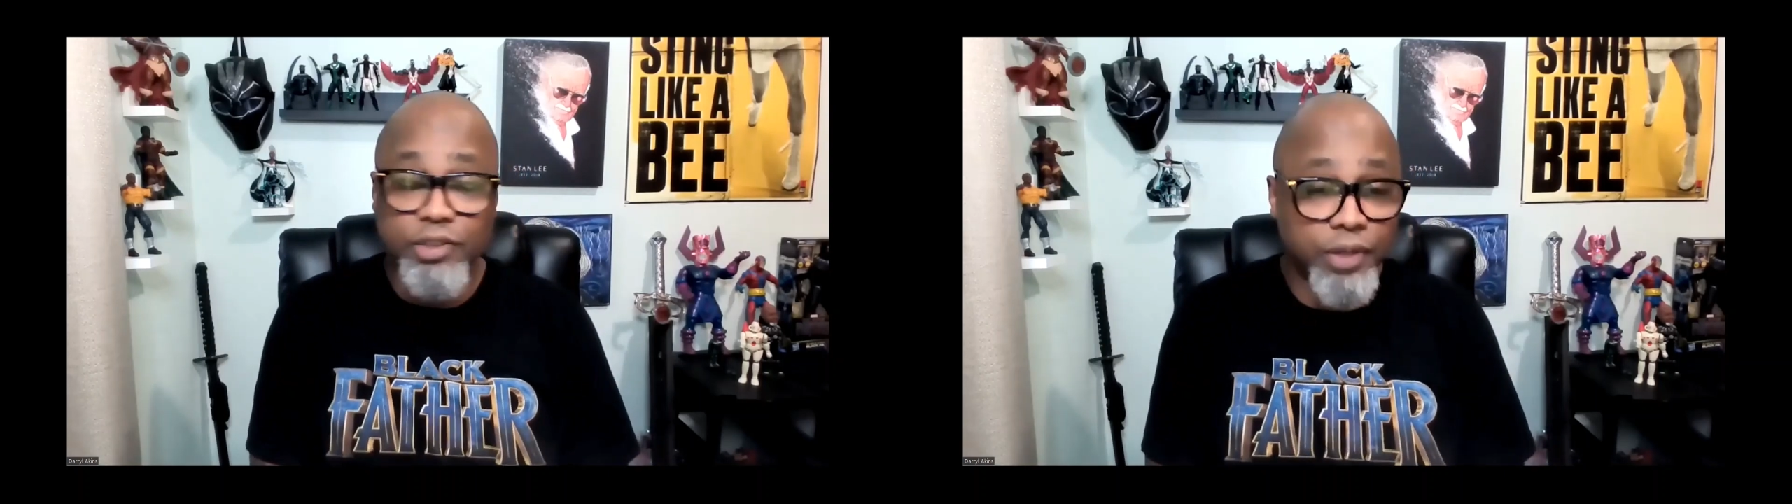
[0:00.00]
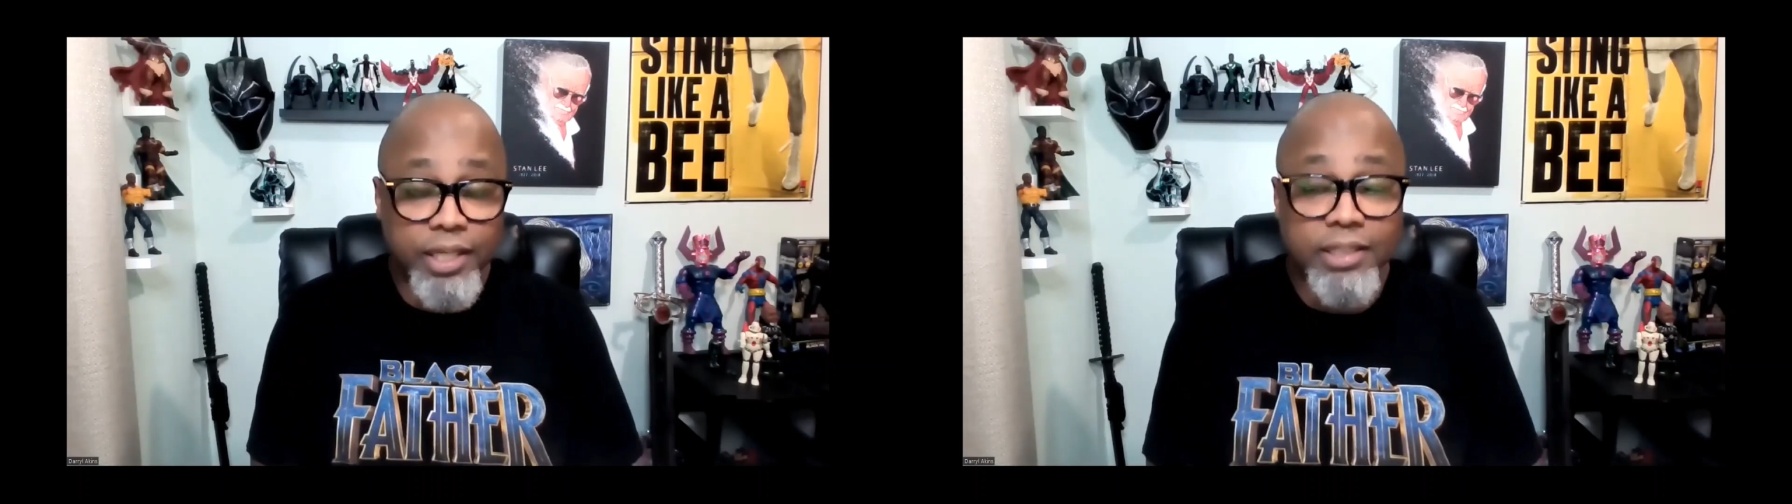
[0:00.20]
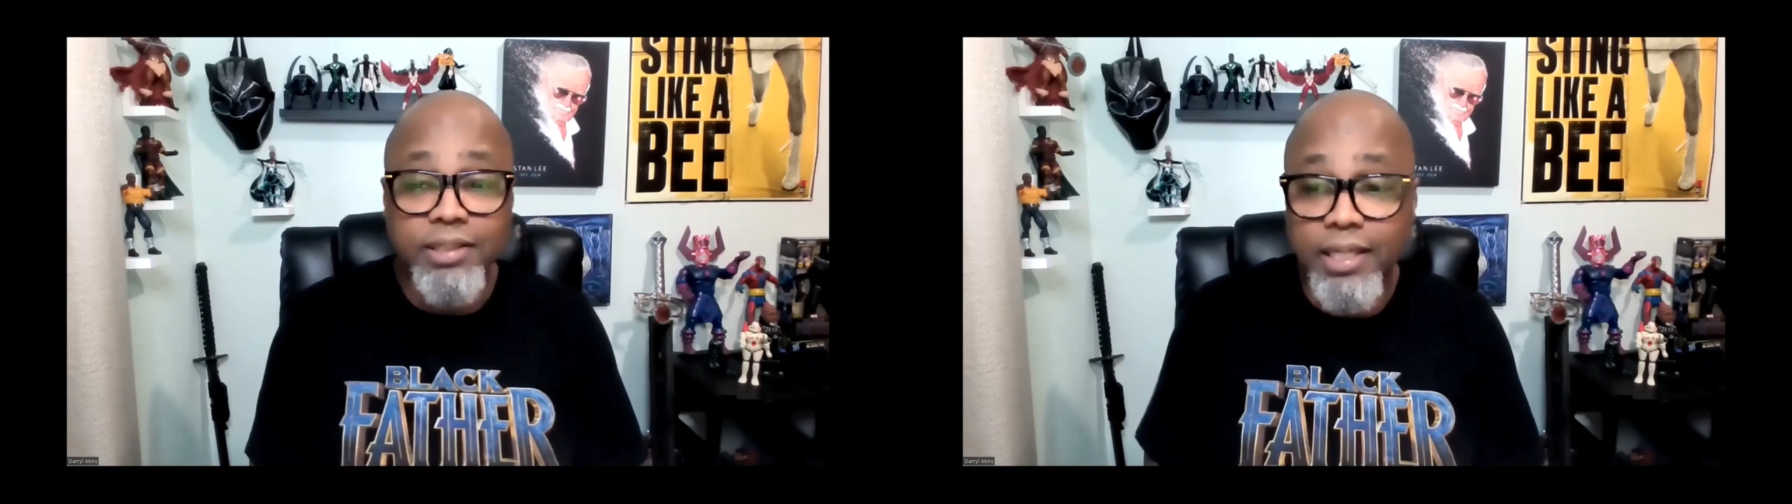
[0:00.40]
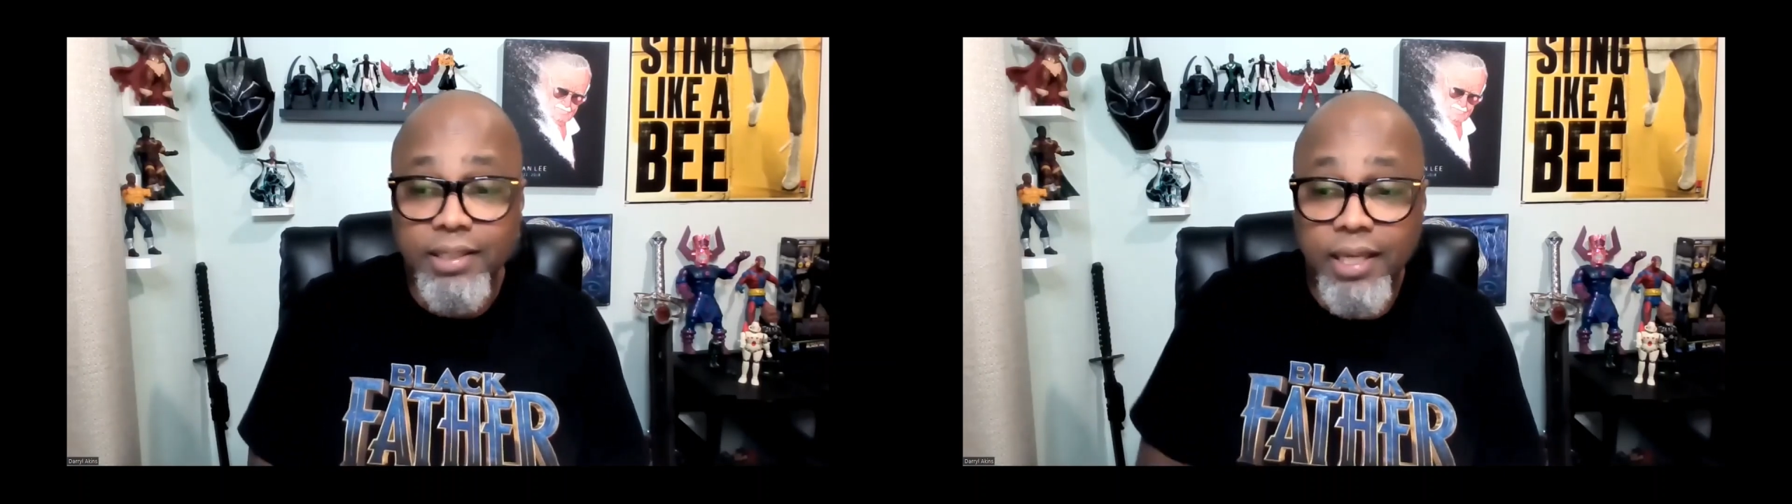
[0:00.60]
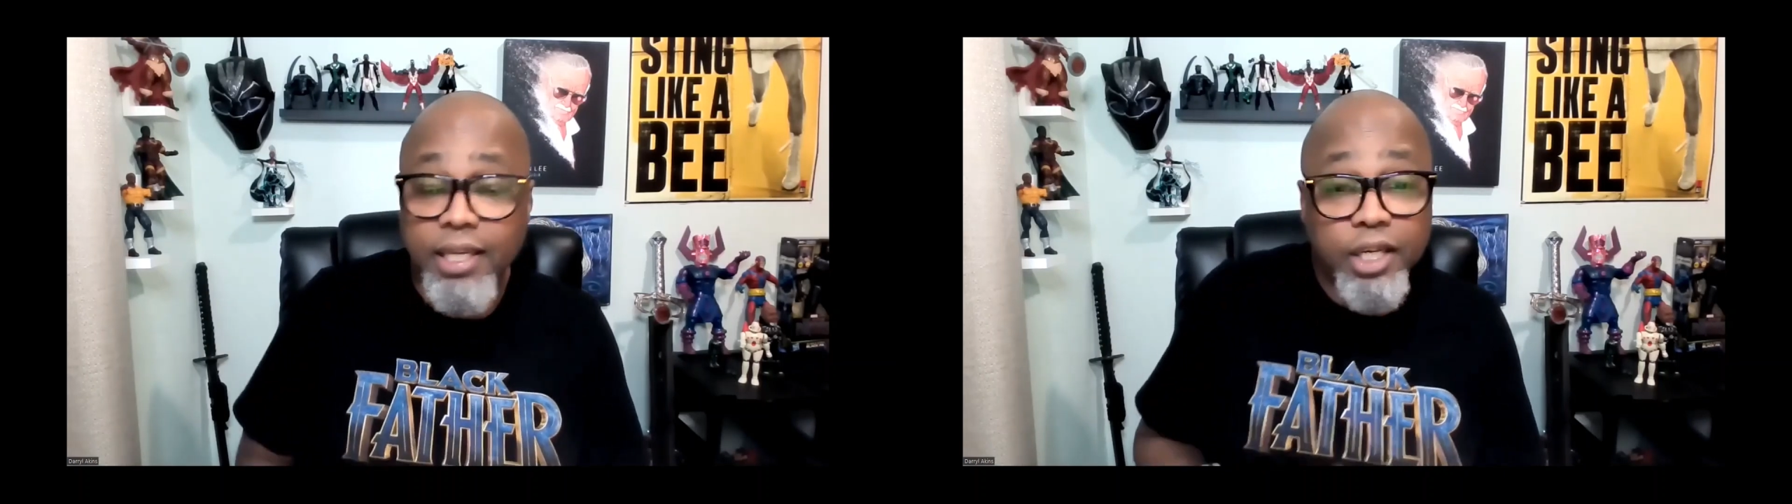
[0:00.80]
is or isn't
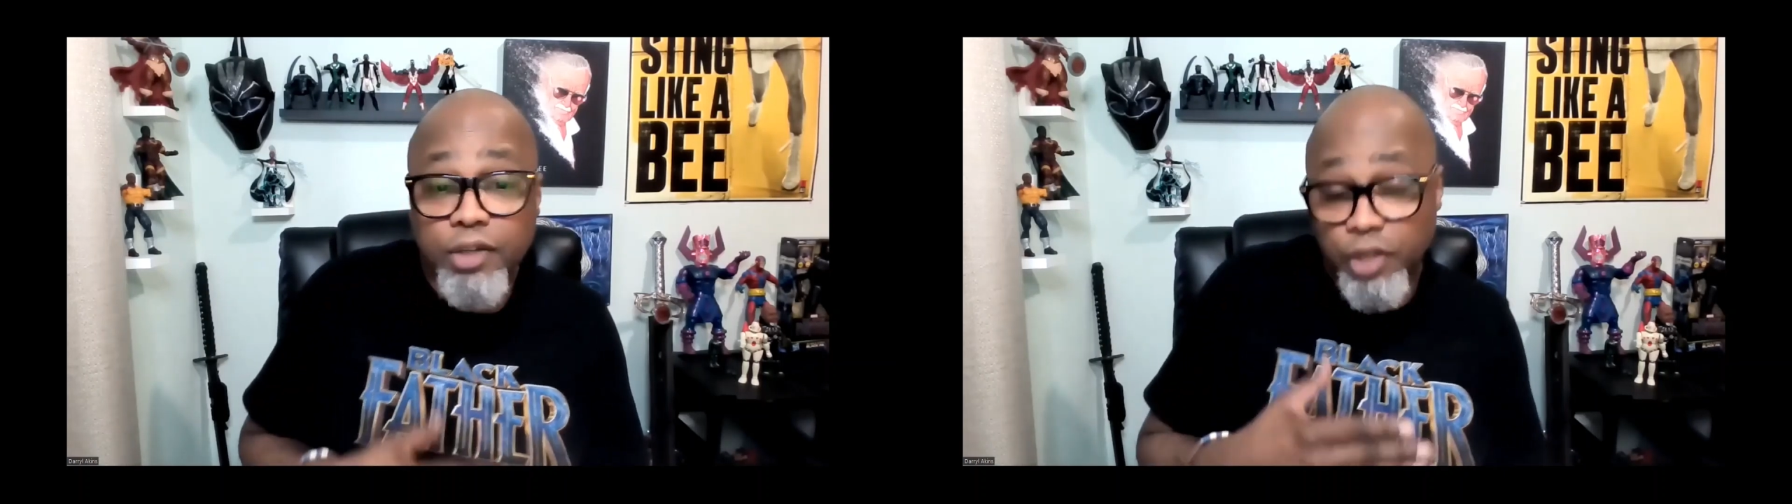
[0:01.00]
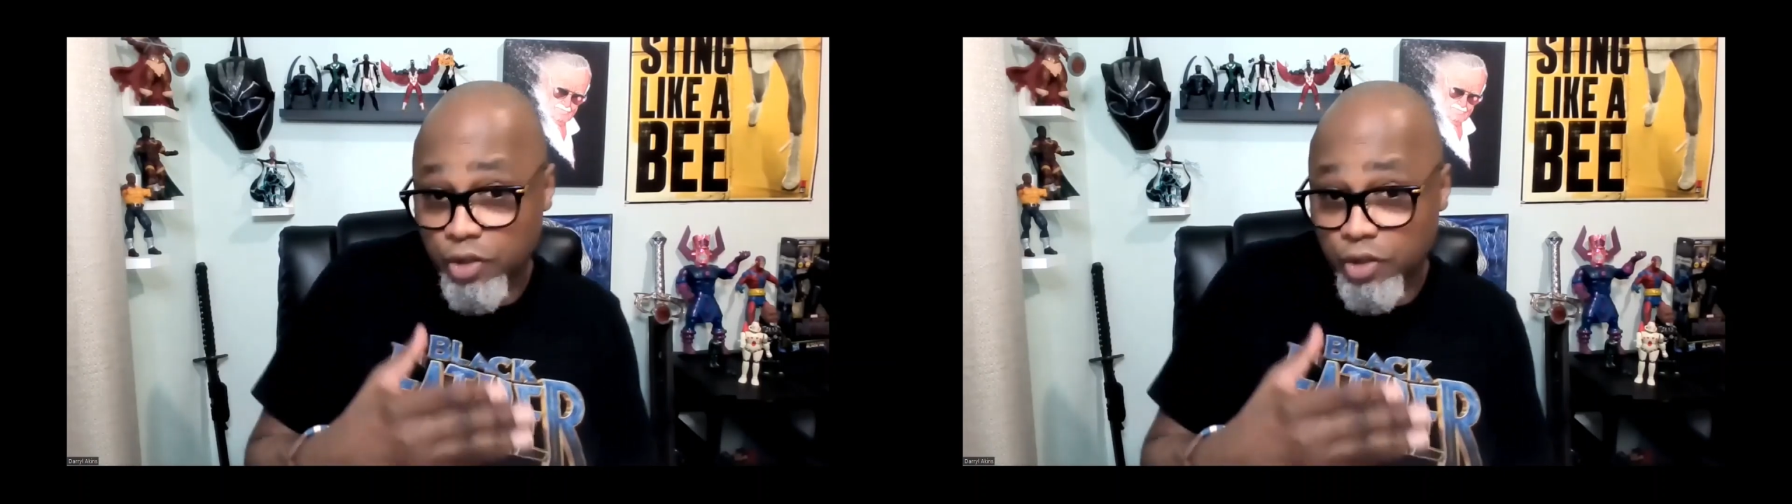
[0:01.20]
anything. He could,